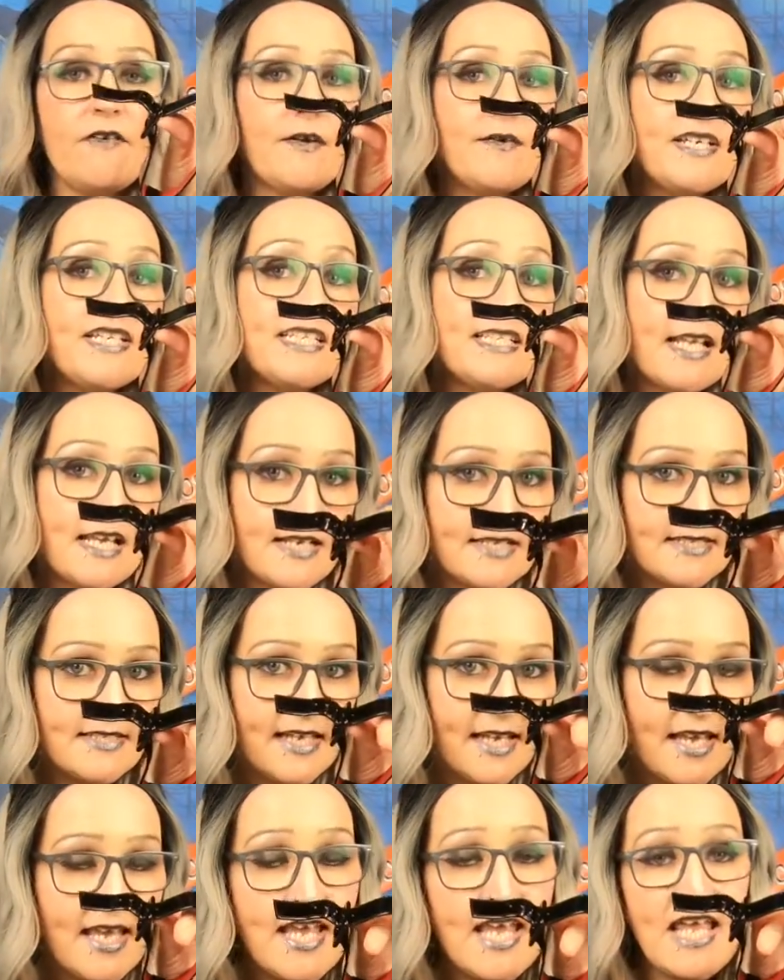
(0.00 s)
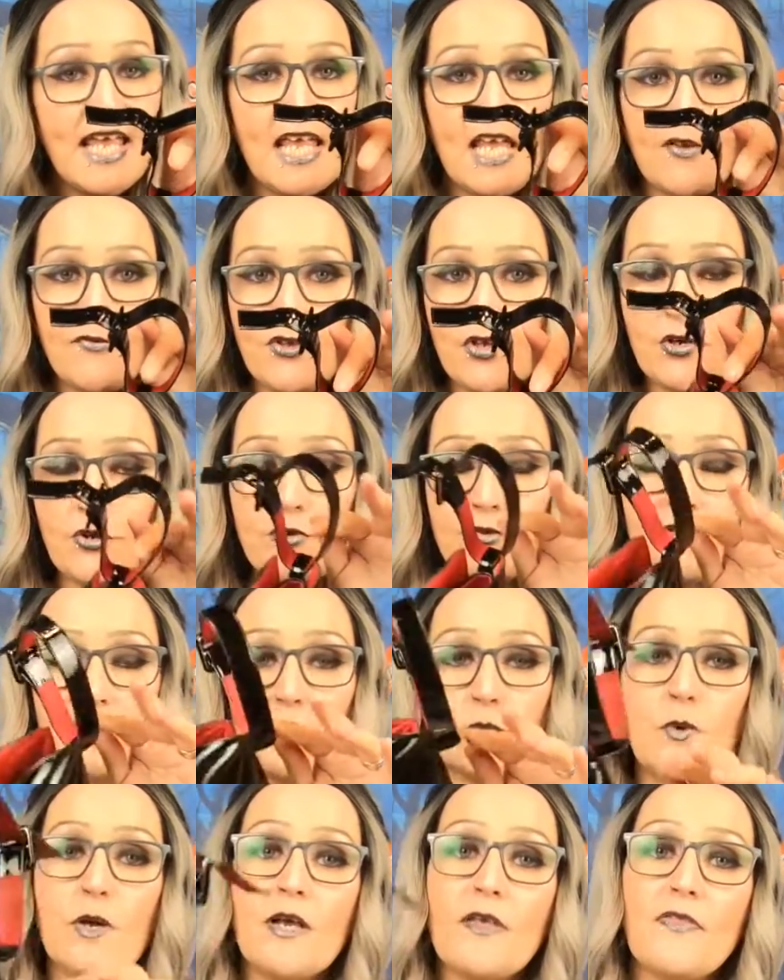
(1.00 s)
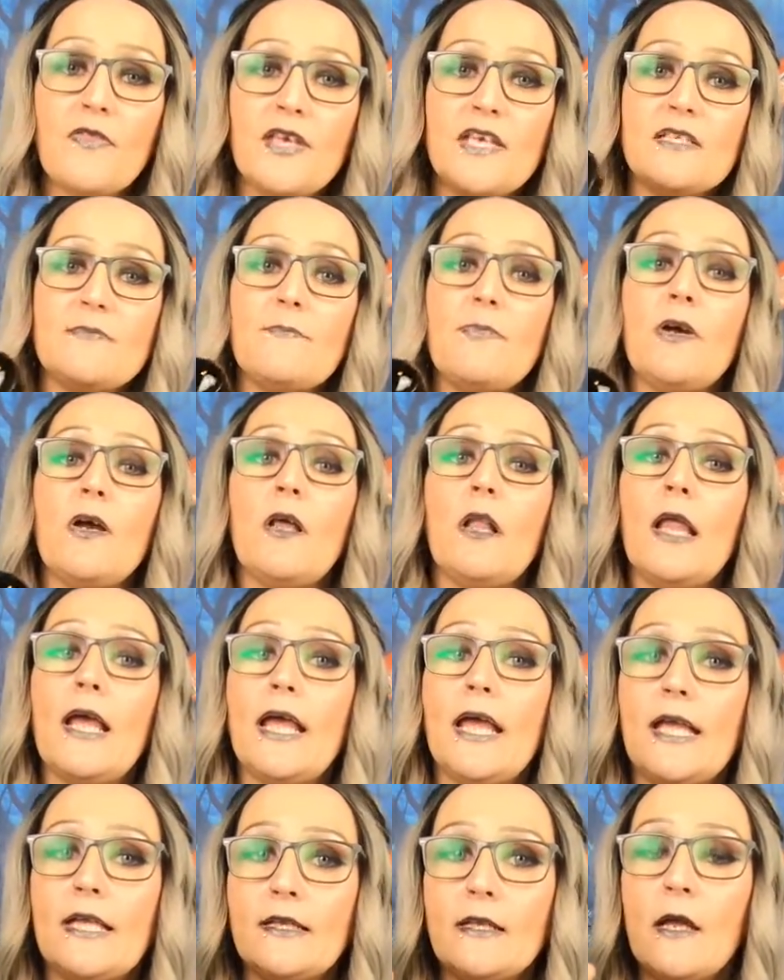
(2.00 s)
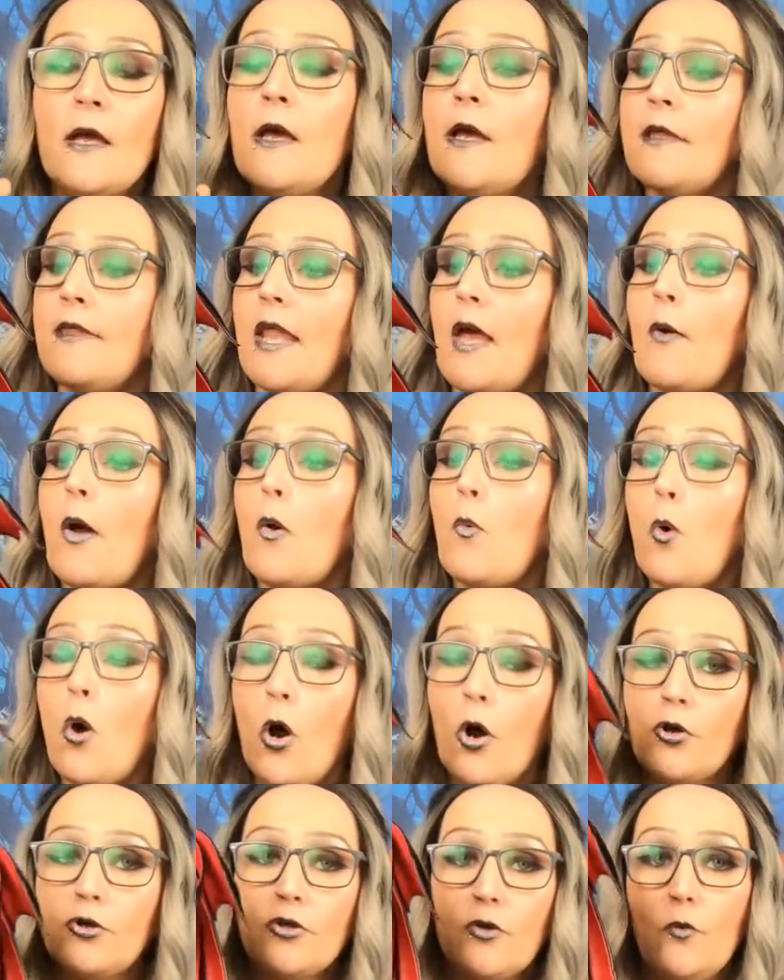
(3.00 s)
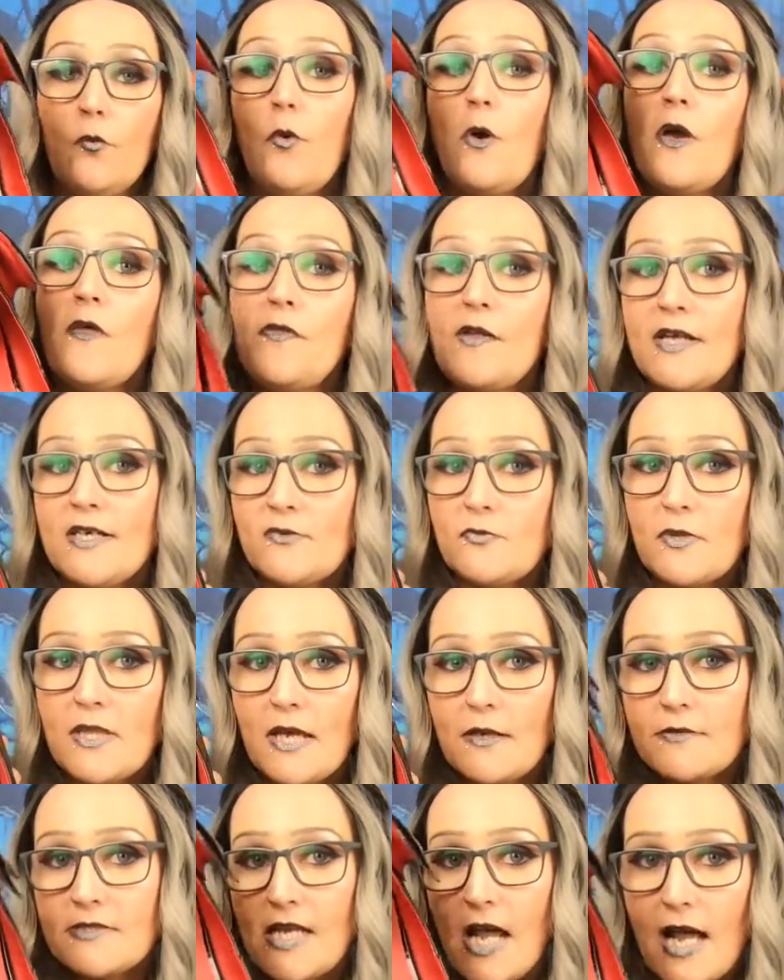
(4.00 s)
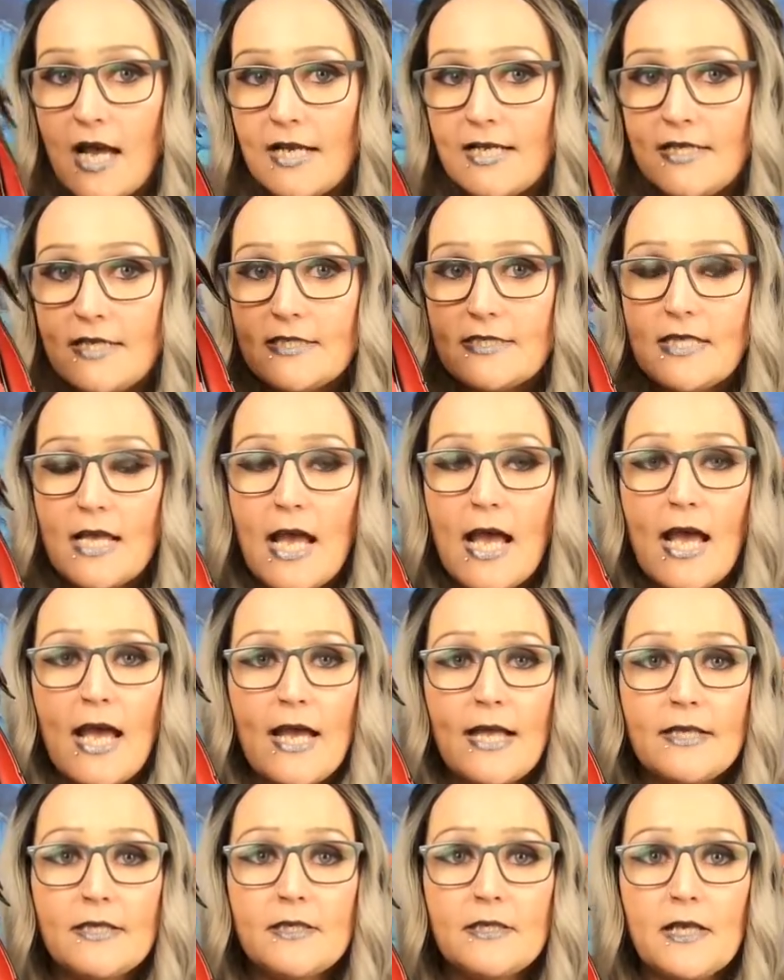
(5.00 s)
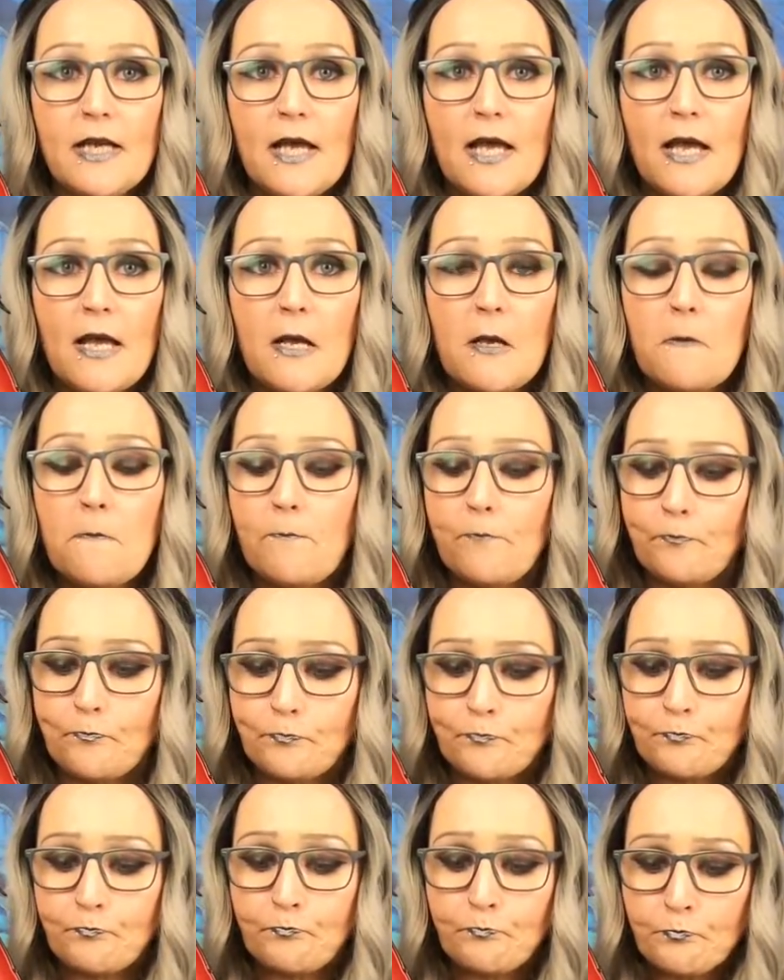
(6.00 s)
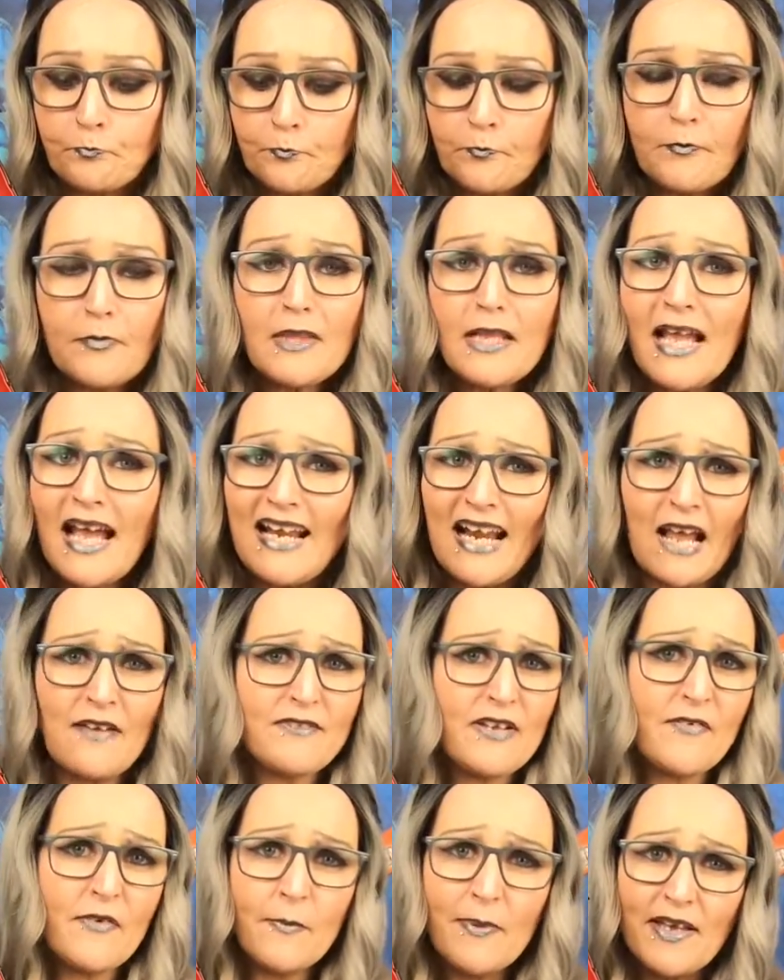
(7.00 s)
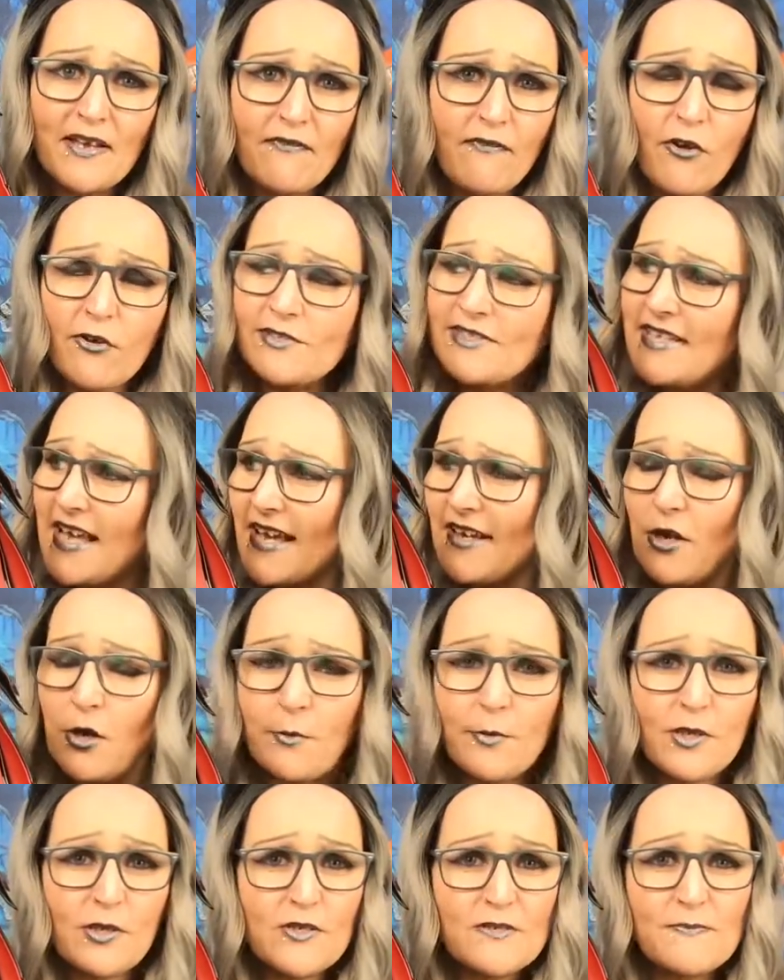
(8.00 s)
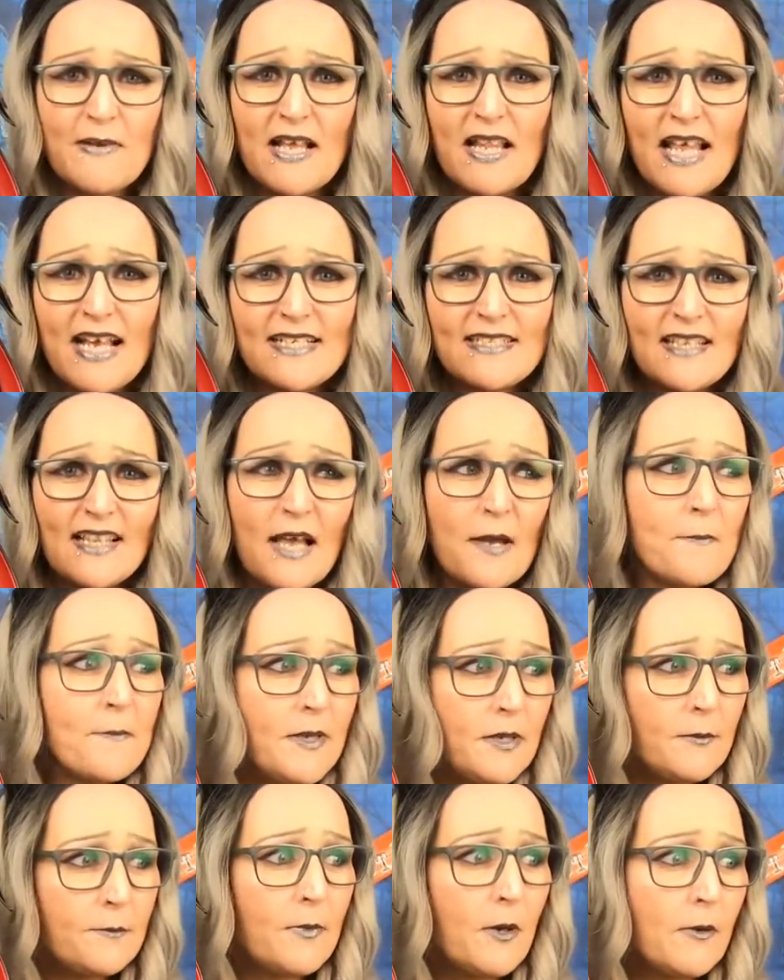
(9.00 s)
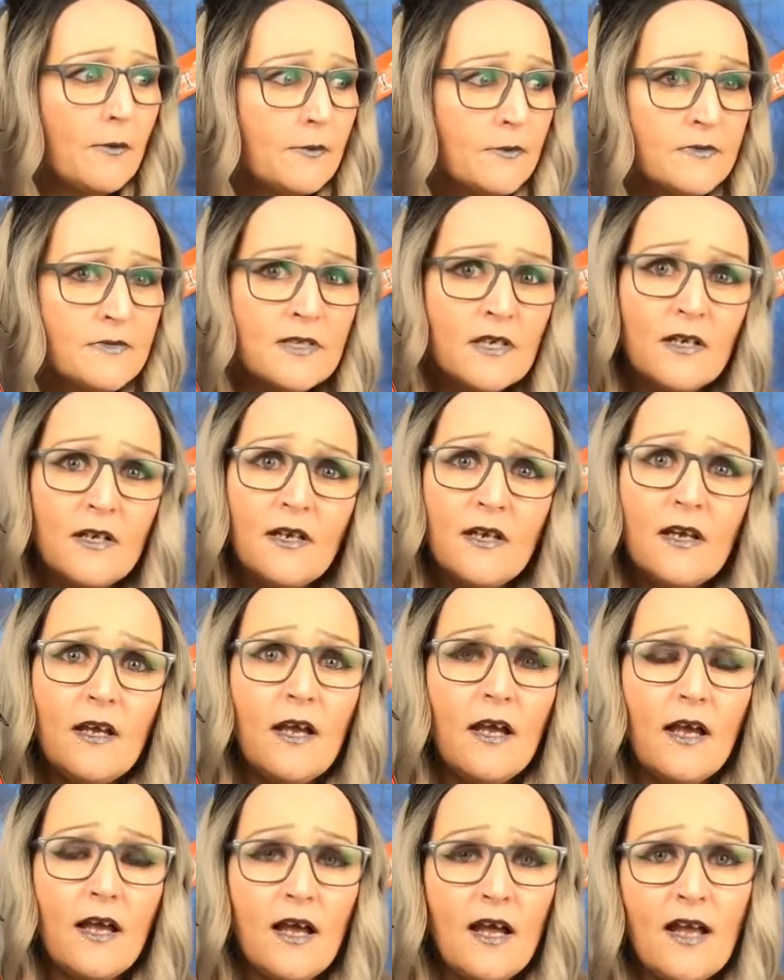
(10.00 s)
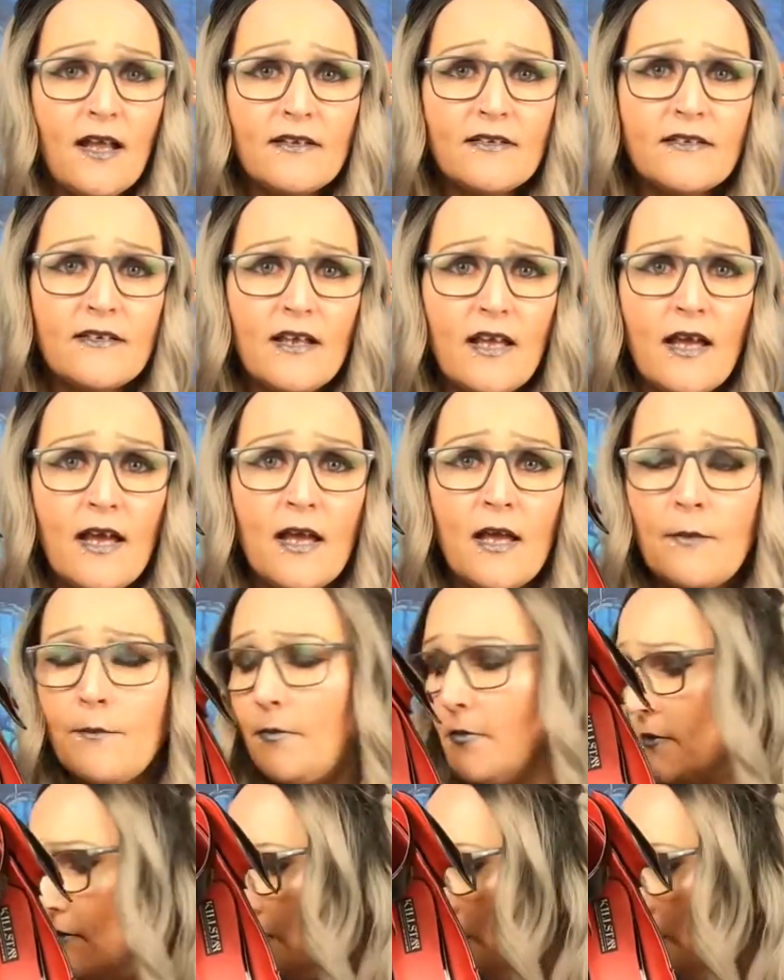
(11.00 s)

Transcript: and very sexy if you're going to wear these bare-legged. Now, I would wear these without tights and um, I'd have to have a bit of false tan on because my legs are like milk bottles. And um,